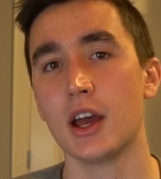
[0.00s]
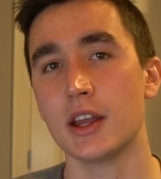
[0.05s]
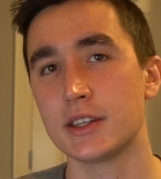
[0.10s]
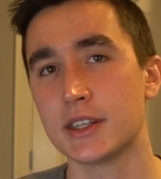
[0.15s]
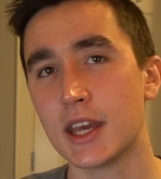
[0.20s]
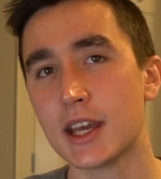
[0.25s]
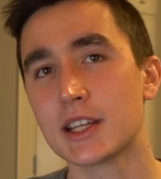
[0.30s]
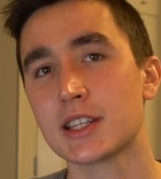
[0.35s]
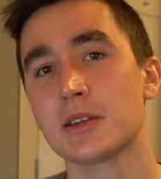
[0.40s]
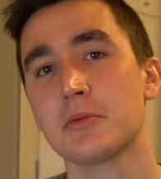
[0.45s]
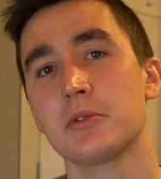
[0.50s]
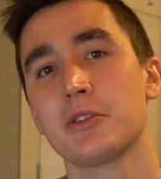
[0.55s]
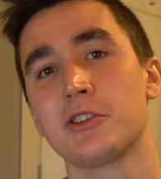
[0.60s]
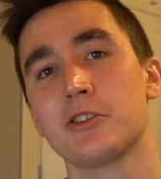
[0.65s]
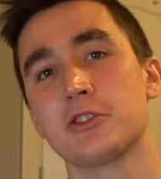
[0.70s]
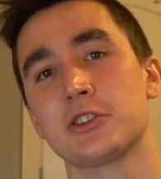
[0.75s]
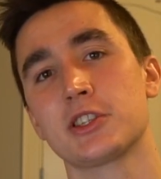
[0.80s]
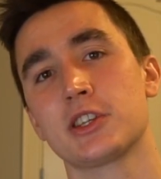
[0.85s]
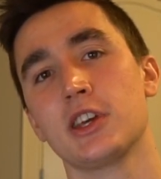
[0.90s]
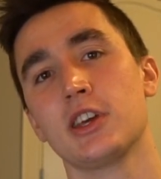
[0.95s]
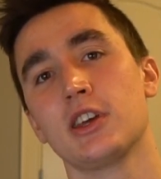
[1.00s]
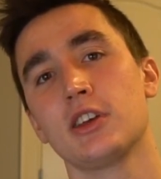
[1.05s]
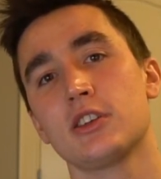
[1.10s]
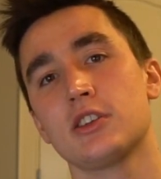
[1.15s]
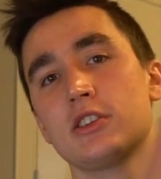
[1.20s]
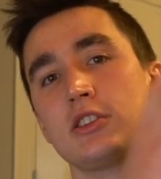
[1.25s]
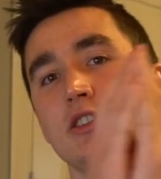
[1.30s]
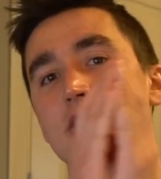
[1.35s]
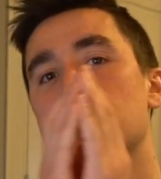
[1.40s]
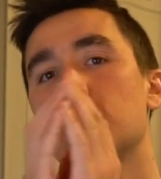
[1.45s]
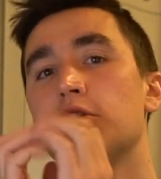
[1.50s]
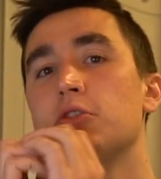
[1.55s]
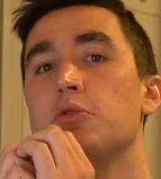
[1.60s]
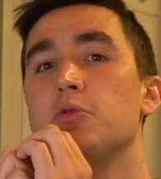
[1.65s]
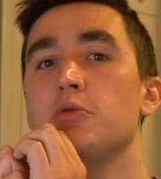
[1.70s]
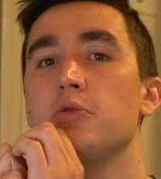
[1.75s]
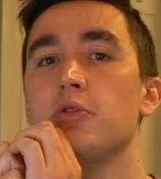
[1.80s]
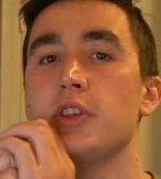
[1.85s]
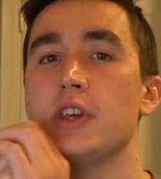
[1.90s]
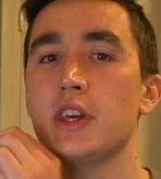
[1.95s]
take some of those skills
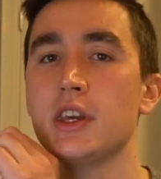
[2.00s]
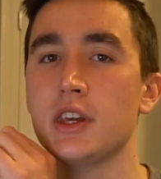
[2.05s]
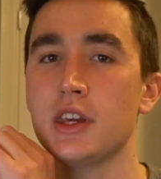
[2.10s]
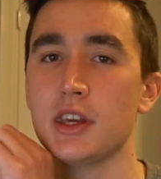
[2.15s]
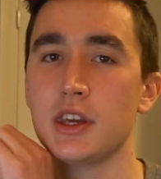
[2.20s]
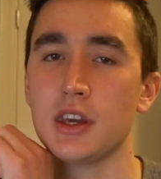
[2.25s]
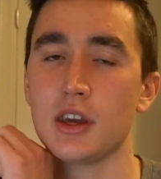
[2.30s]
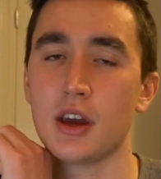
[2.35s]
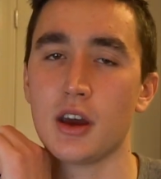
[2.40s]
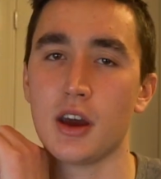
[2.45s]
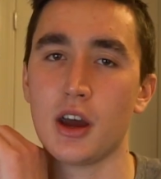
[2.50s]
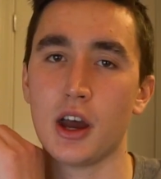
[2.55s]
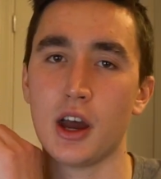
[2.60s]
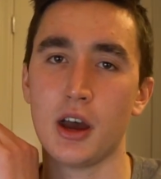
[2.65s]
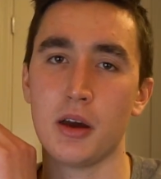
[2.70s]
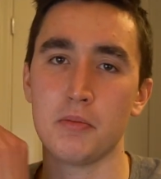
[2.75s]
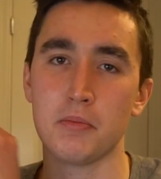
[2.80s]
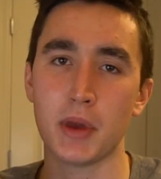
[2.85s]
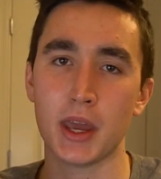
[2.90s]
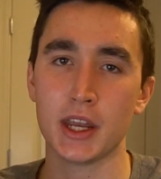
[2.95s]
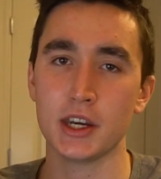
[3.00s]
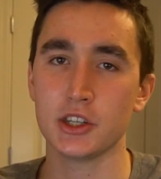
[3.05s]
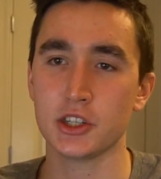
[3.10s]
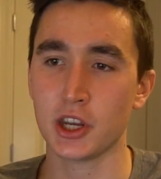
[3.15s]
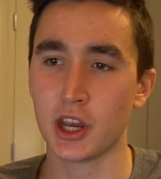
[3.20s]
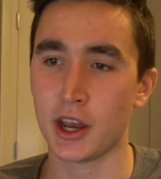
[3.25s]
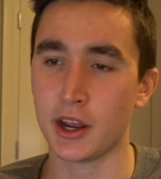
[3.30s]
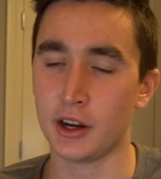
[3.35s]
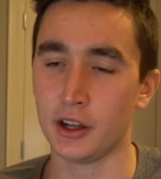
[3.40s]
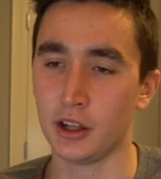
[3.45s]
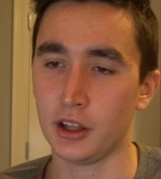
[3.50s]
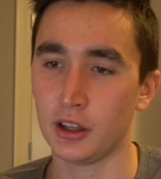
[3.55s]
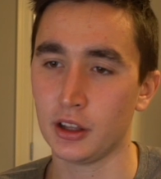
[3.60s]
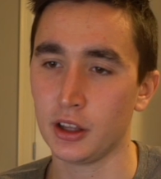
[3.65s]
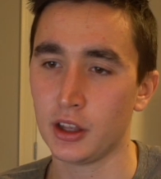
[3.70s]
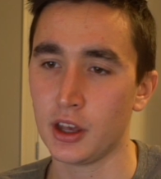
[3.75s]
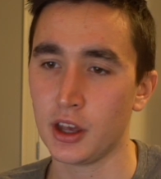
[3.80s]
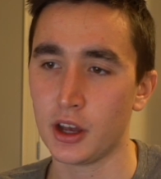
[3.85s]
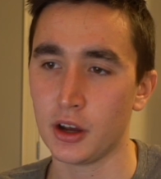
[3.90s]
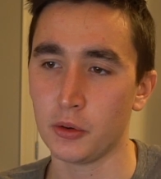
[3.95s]
to the main channel
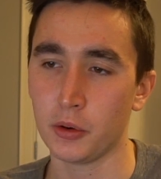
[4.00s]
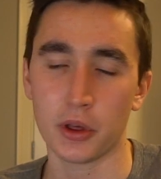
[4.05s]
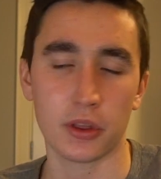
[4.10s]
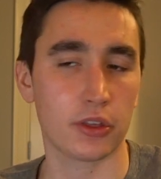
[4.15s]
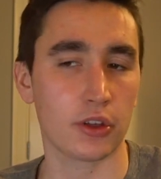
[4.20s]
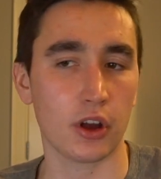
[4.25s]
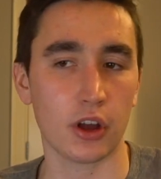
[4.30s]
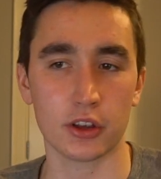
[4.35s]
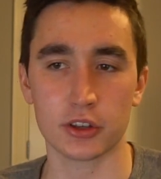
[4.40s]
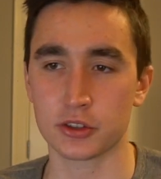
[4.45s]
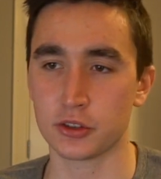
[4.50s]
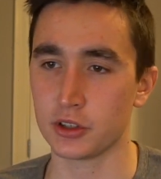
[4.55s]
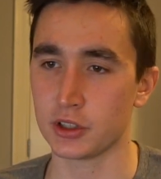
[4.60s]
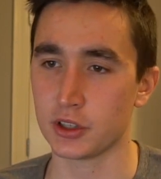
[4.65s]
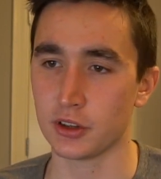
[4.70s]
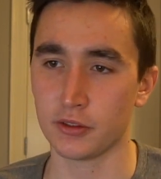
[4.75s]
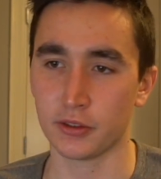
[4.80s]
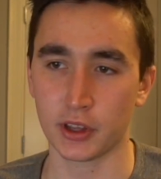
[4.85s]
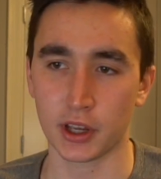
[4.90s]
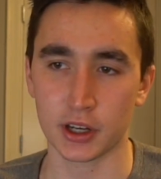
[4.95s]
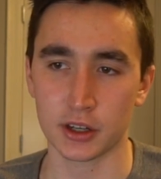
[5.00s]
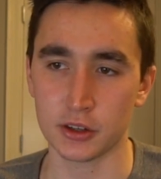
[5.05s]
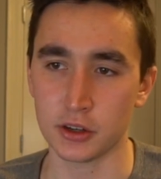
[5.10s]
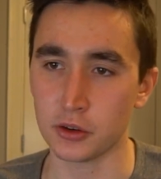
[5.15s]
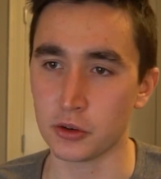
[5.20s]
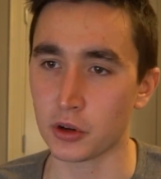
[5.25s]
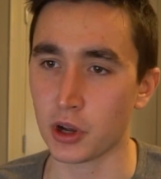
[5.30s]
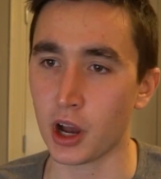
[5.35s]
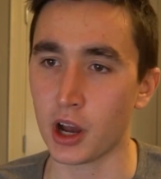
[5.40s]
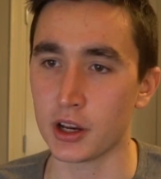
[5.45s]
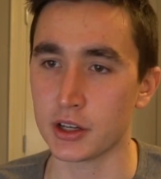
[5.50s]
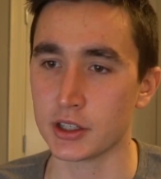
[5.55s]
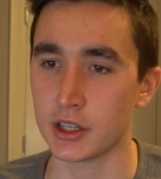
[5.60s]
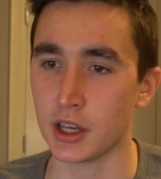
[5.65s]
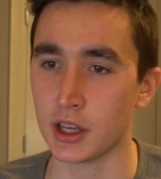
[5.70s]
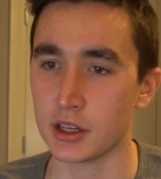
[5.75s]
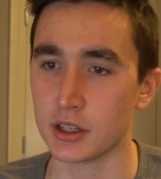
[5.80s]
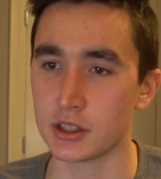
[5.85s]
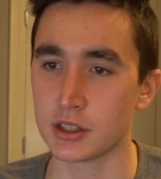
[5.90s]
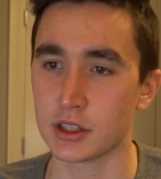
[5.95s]
with all sorts of new
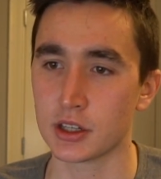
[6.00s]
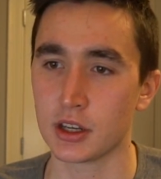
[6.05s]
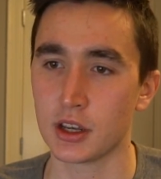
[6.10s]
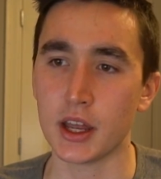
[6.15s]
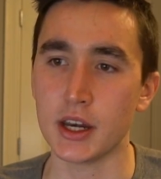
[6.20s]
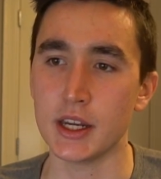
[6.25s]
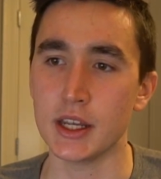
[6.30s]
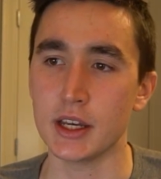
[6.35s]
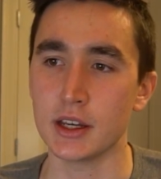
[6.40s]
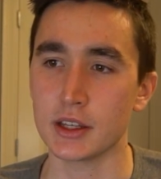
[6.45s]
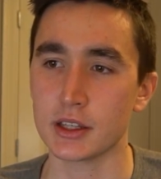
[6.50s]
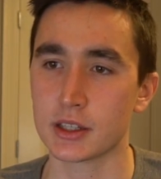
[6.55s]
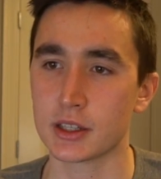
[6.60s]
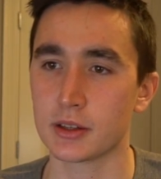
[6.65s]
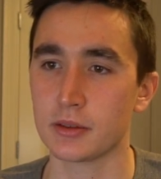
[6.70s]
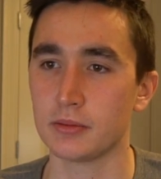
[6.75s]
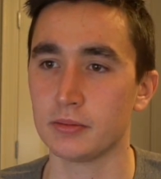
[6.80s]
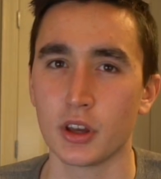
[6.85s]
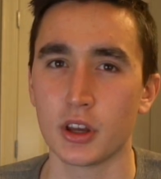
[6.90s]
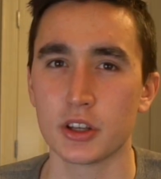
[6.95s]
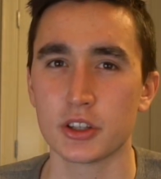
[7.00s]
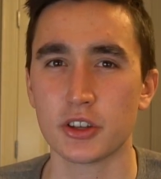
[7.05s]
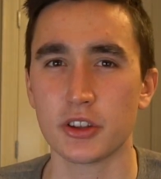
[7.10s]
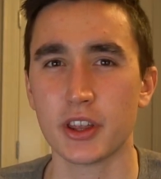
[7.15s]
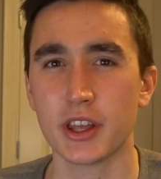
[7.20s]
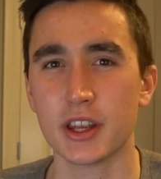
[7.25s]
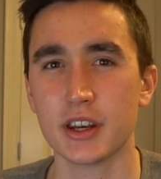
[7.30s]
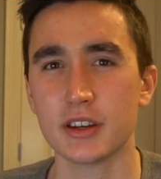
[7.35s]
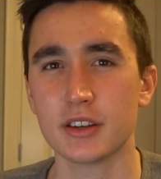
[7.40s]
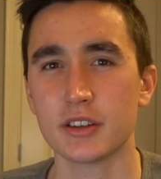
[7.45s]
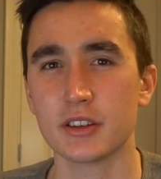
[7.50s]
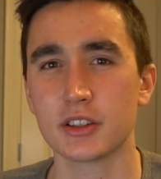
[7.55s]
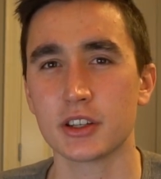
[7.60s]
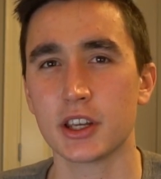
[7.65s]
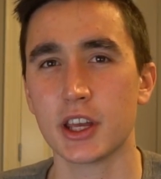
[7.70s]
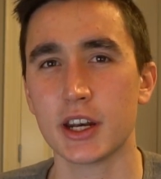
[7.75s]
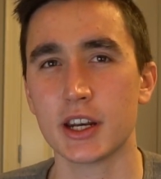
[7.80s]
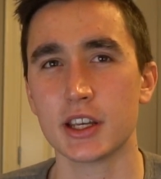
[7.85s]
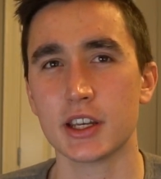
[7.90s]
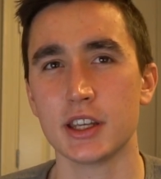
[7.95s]
content ideas. So then
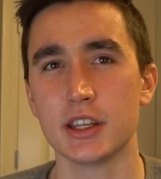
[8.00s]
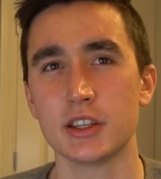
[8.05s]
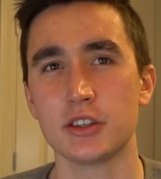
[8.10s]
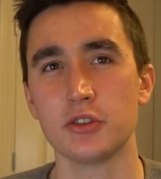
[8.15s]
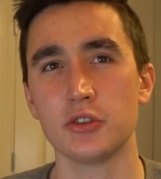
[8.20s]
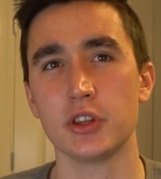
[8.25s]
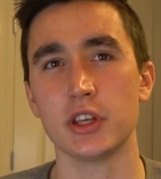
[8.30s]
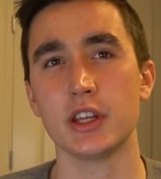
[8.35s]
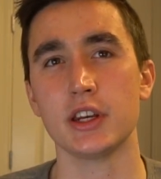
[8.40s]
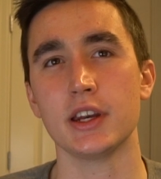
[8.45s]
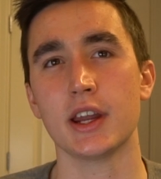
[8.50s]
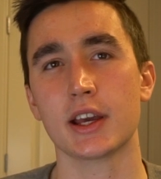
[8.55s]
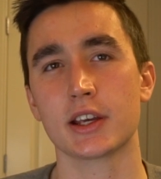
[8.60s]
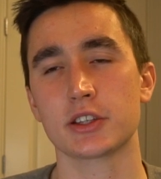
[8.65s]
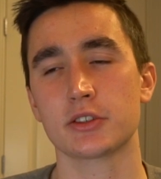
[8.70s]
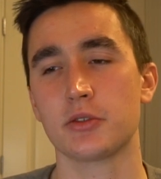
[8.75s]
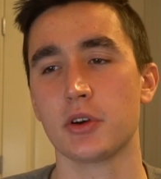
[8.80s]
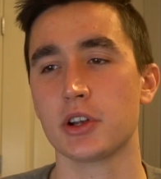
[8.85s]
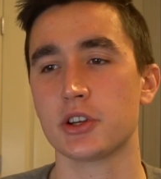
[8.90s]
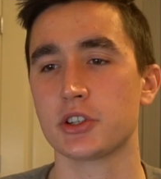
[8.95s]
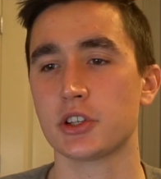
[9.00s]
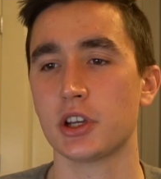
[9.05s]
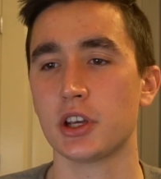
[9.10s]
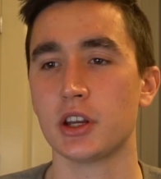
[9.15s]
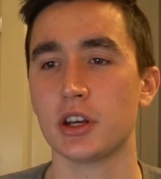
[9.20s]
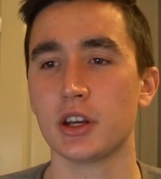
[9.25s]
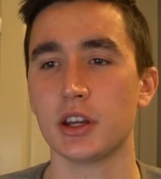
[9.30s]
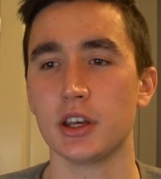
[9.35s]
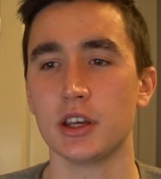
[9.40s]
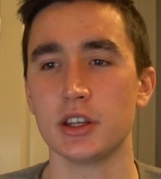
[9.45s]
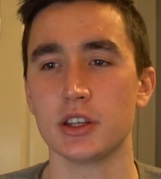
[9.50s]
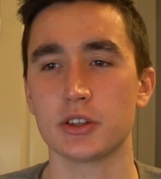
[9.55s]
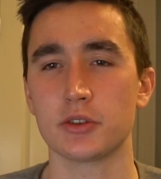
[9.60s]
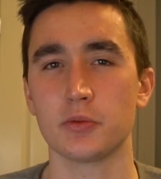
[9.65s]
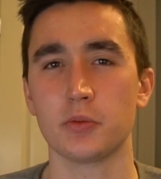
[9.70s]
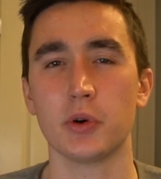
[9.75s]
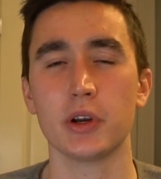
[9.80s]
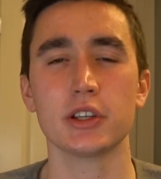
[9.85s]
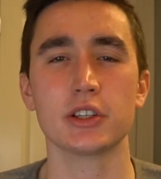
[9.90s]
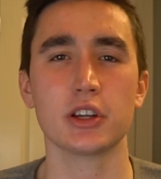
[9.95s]
getting into the next question is,
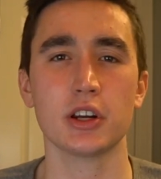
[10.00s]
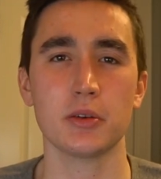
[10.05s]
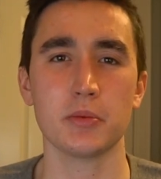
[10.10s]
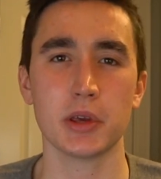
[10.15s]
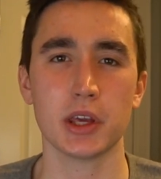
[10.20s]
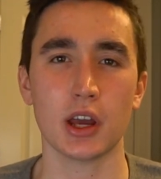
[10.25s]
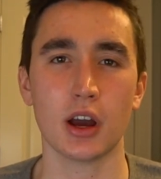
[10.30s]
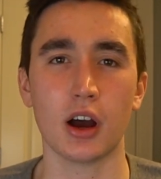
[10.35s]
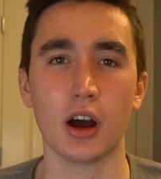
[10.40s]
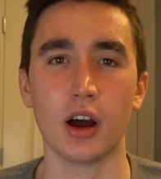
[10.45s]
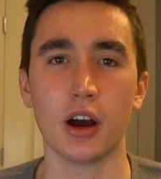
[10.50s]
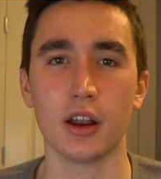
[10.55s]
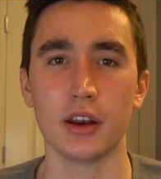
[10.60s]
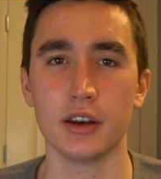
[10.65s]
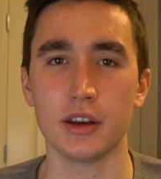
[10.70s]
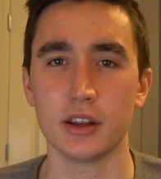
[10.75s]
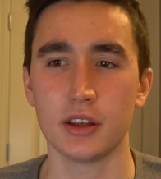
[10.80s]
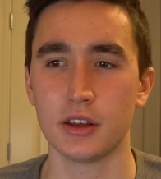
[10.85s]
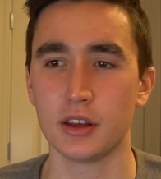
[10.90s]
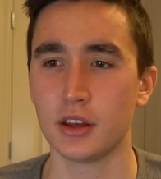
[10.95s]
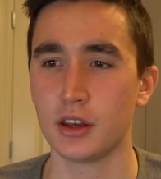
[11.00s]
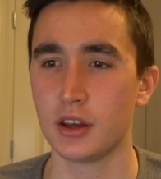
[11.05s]
what is going to be on